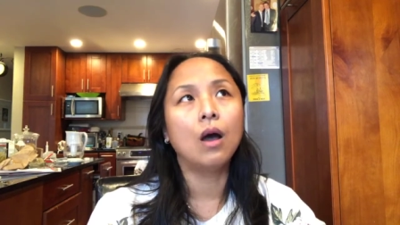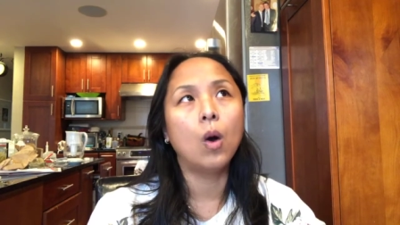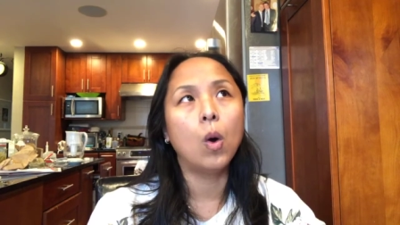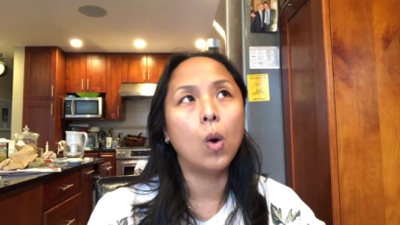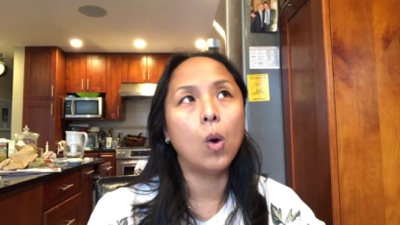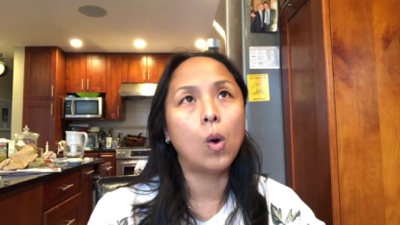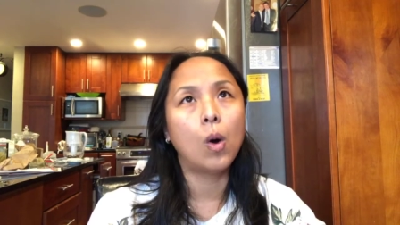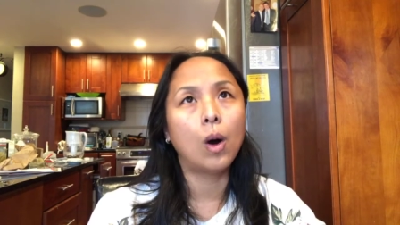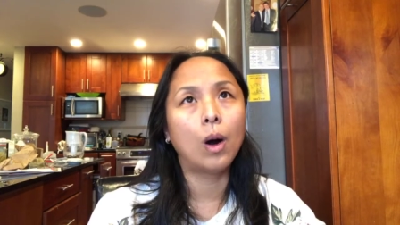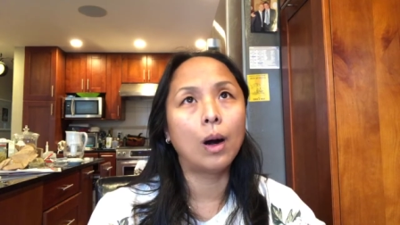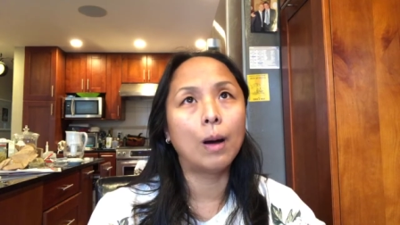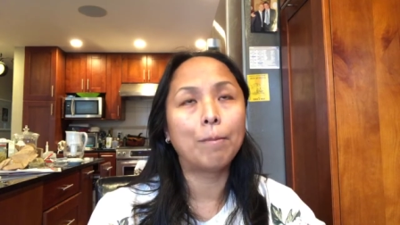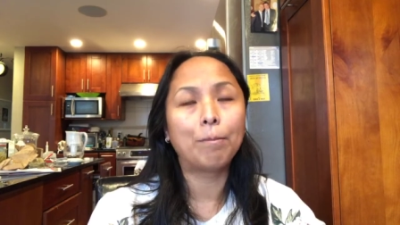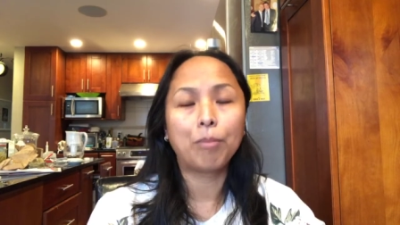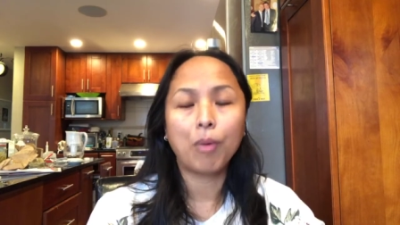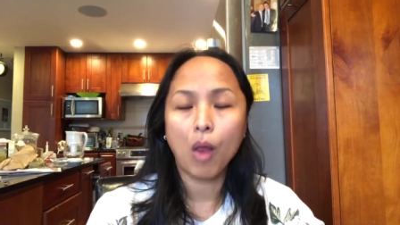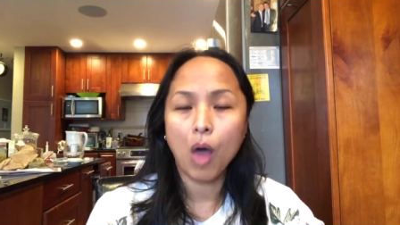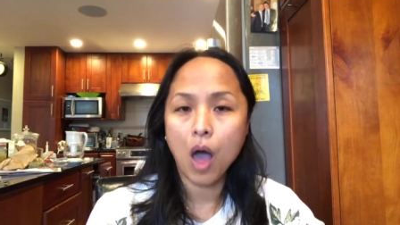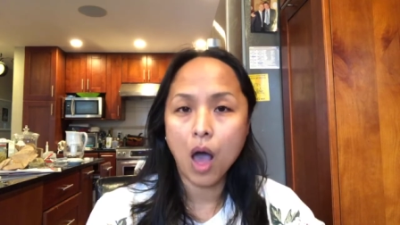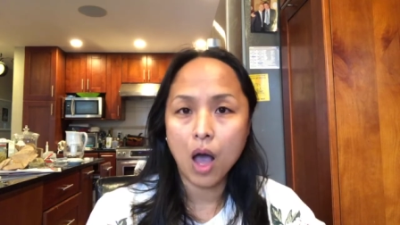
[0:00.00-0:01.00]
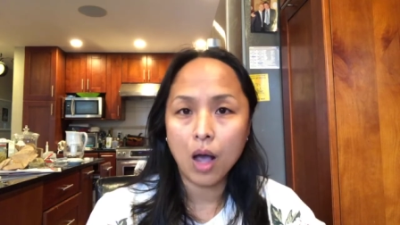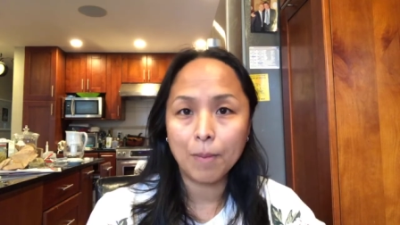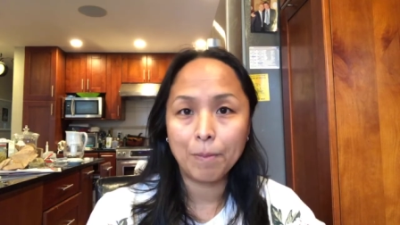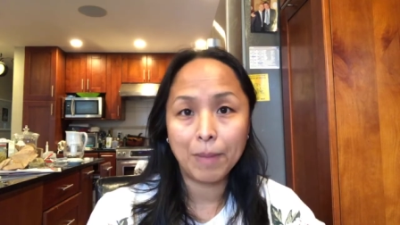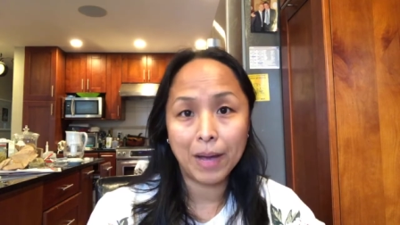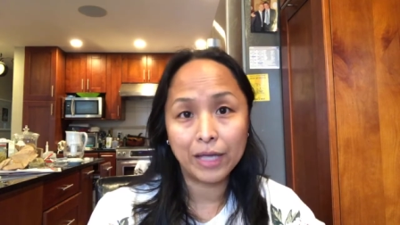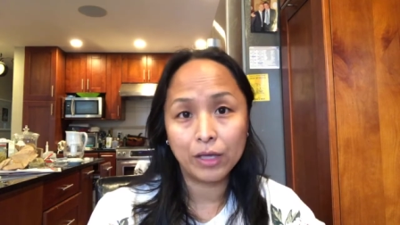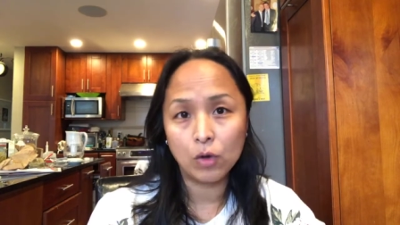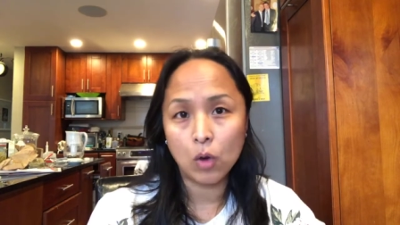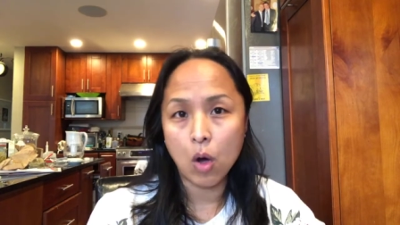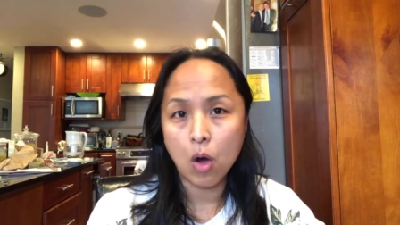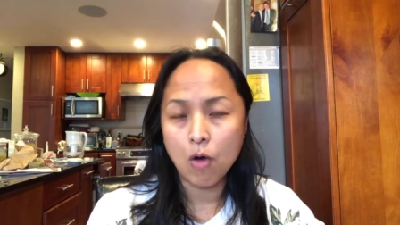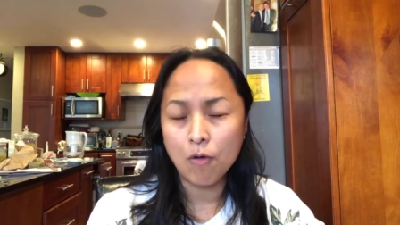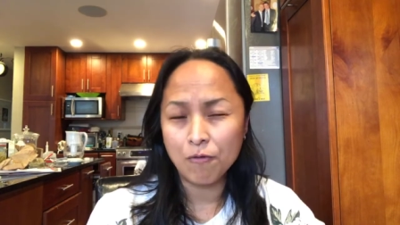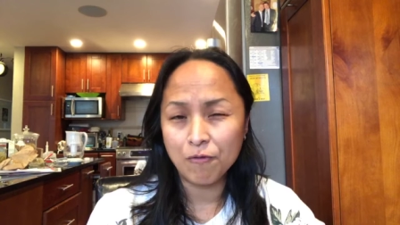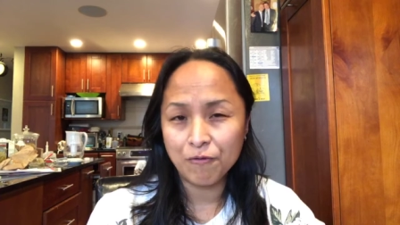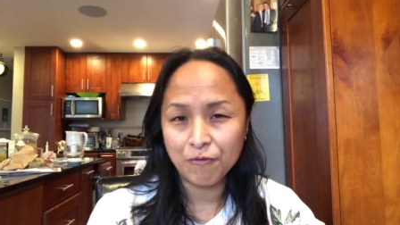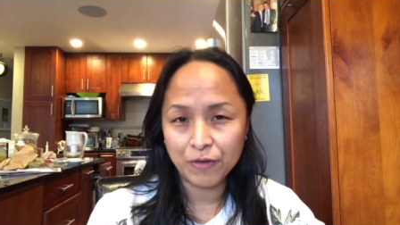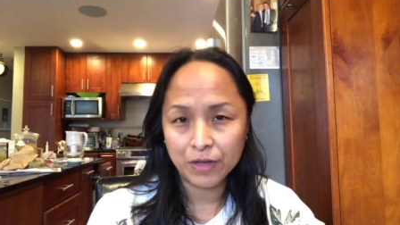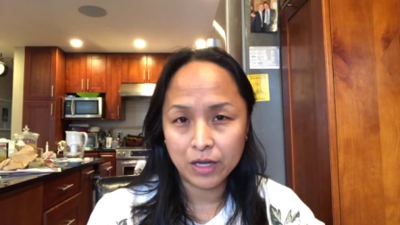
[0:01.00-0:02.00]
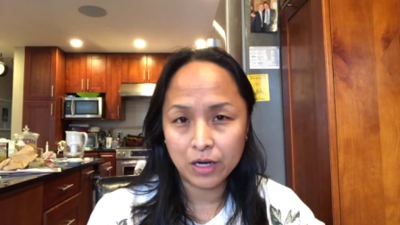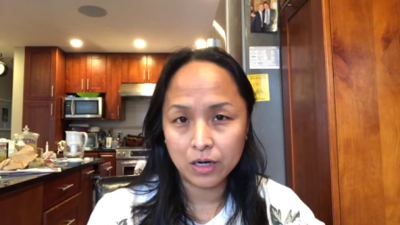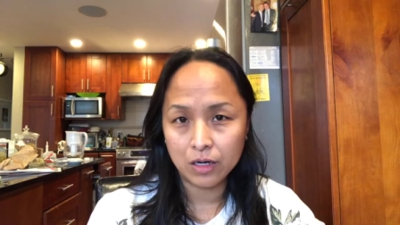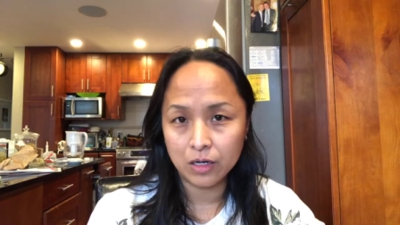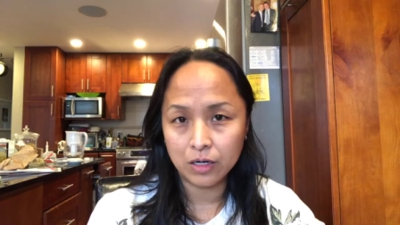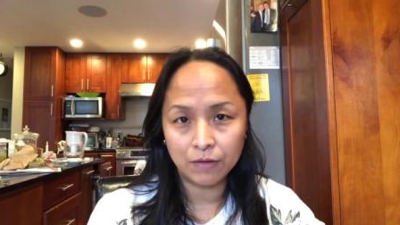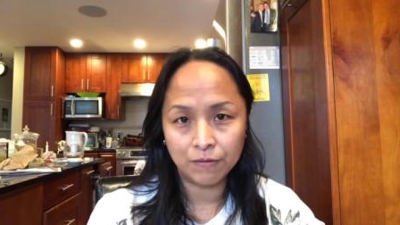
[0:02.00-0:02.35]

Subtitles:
or blocked by your own fear.